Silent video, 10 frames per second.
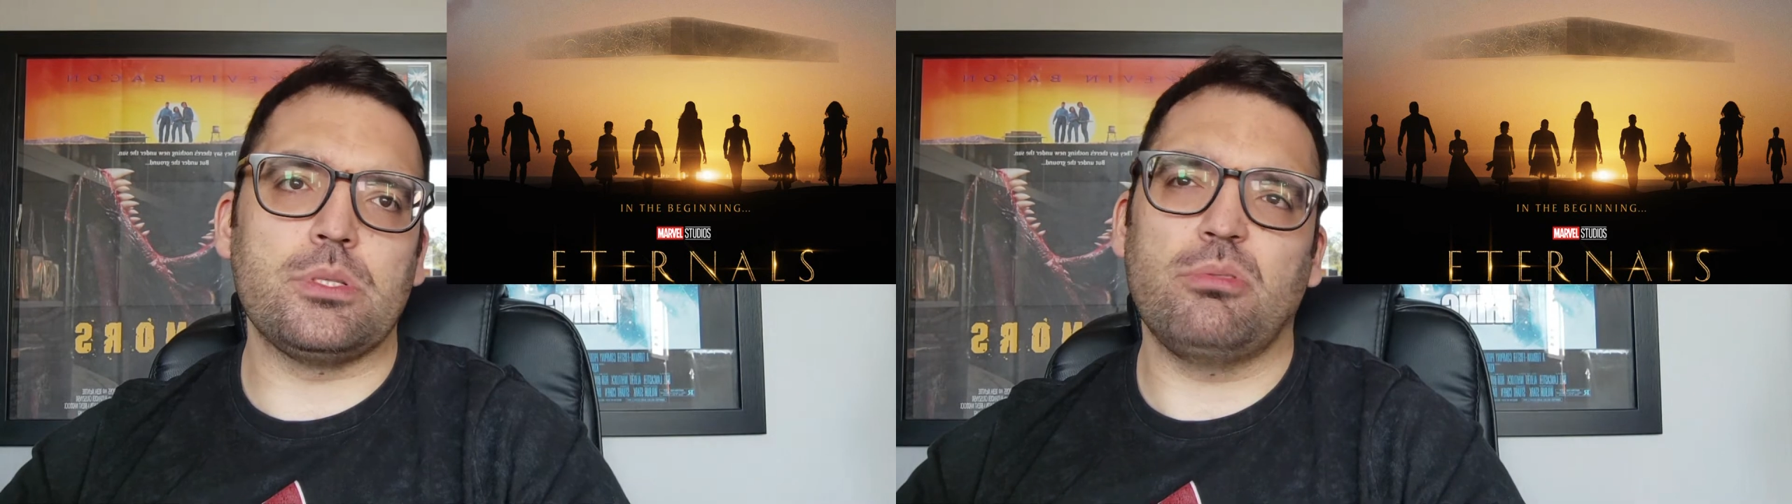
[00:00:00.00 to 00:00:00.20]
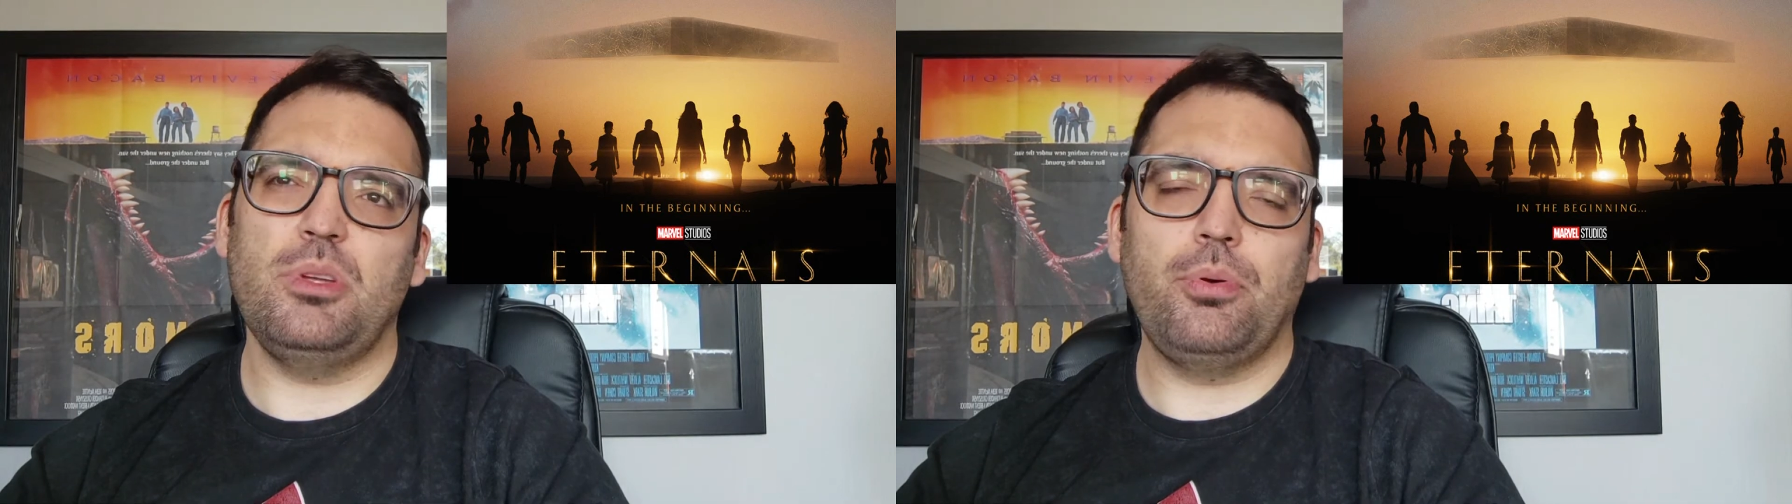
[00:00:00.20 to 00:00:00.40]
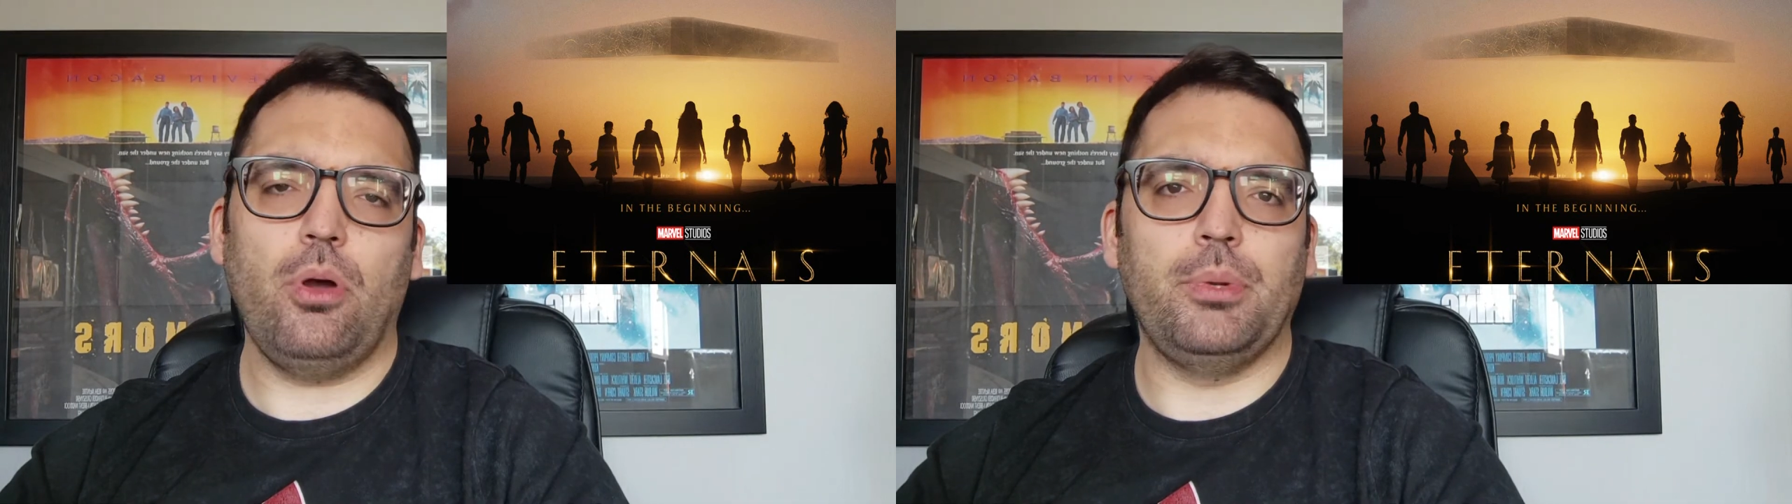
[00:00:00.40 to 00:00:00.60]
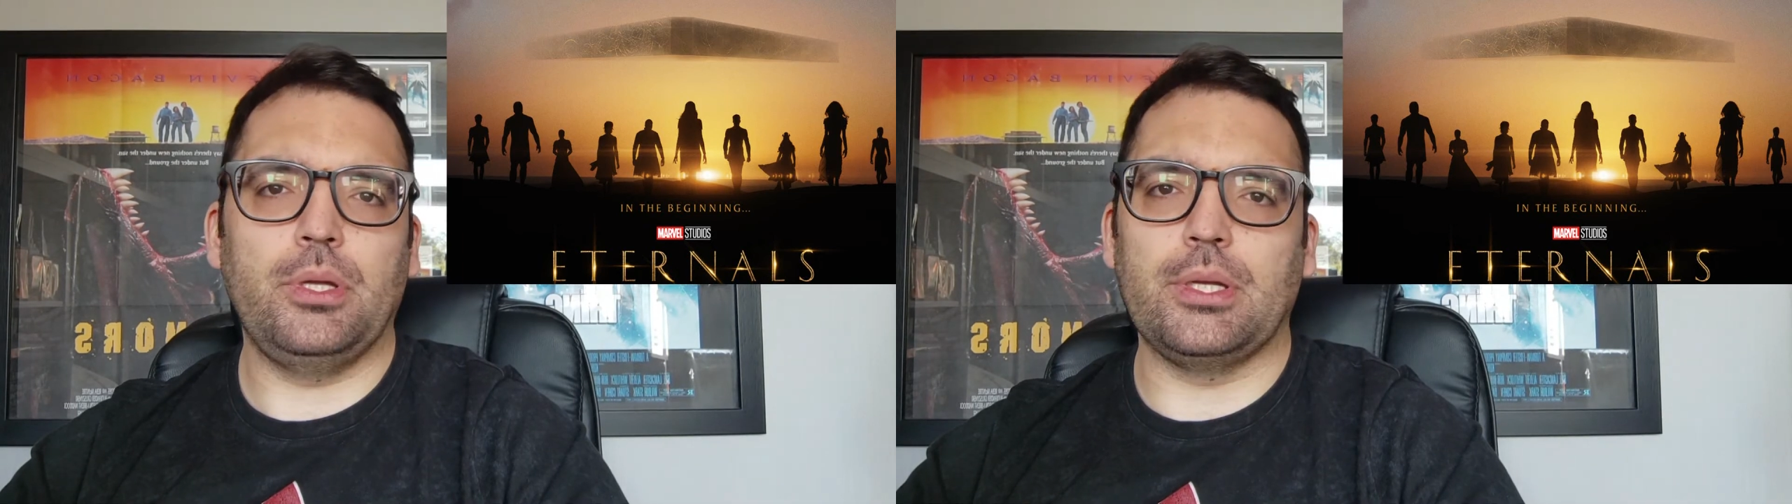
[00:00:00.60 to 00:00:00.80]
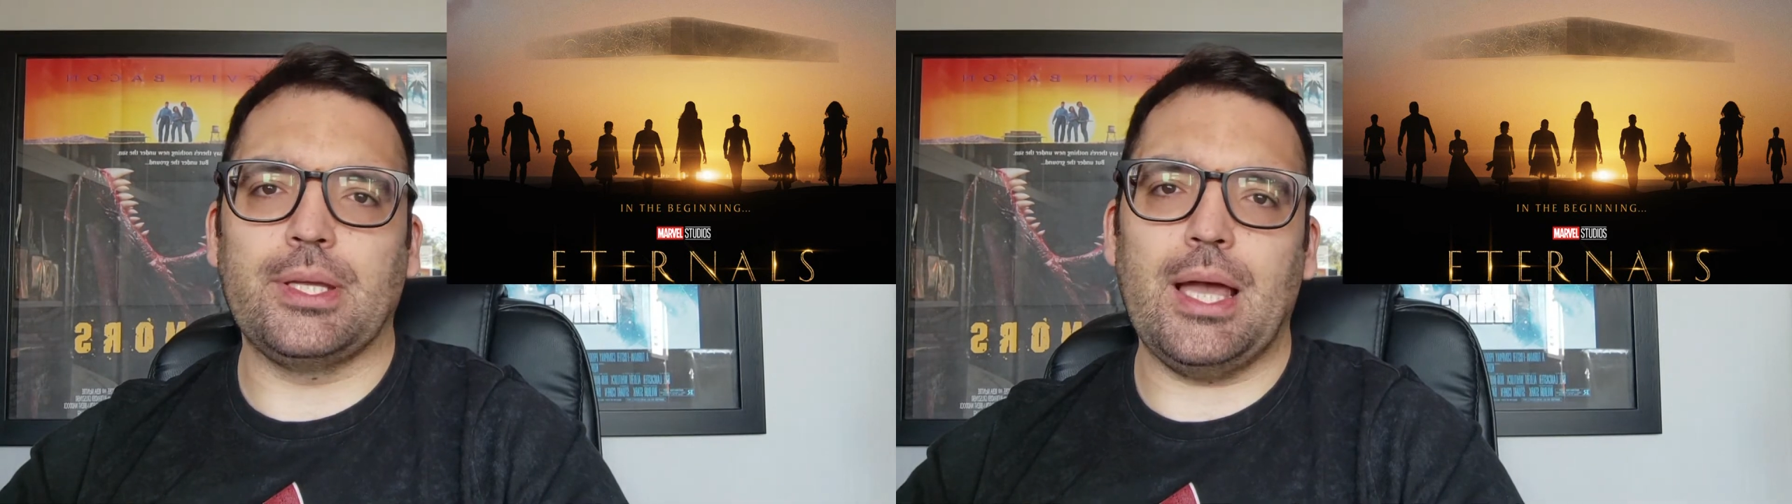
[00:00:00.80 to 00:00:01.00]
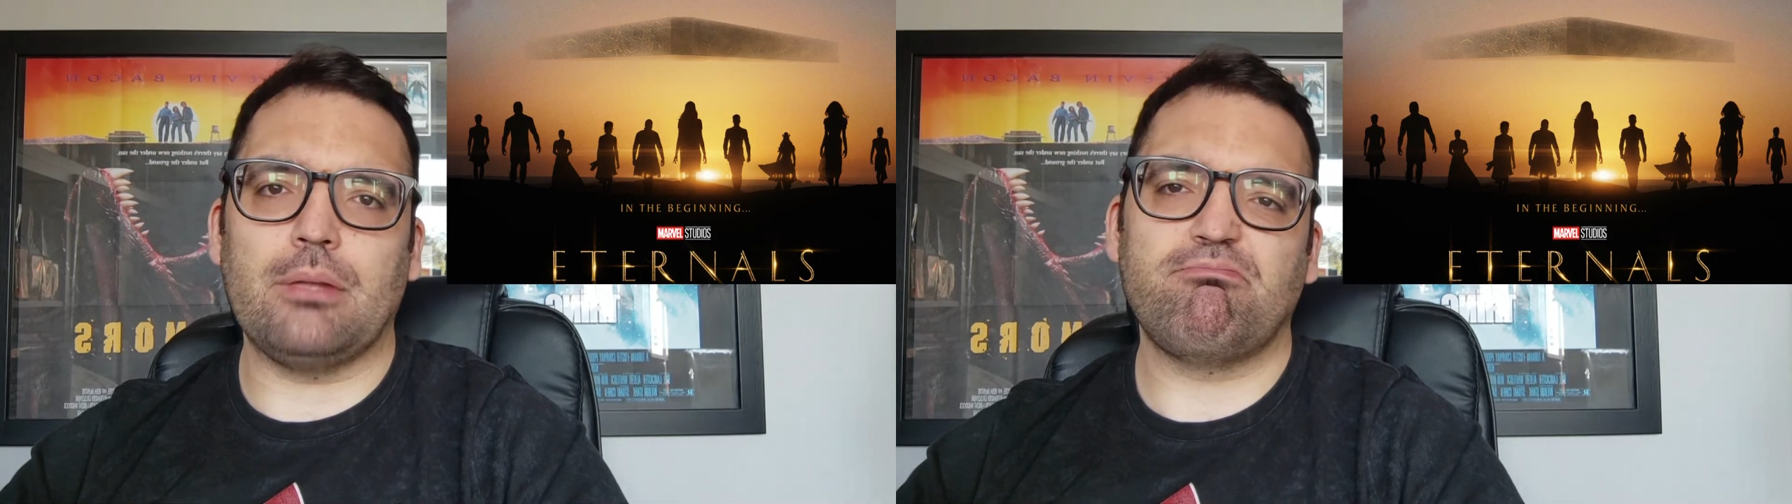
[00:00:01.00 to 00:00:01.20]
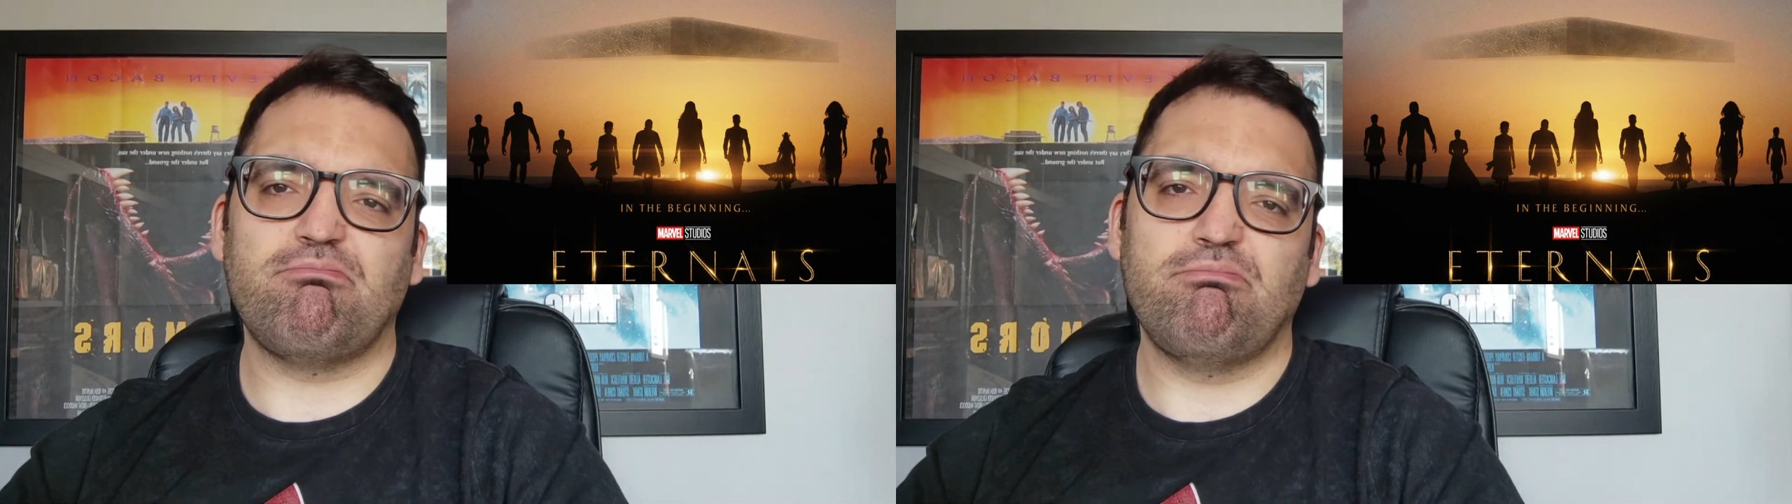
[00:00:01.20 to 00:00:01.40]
long. You probably could have cut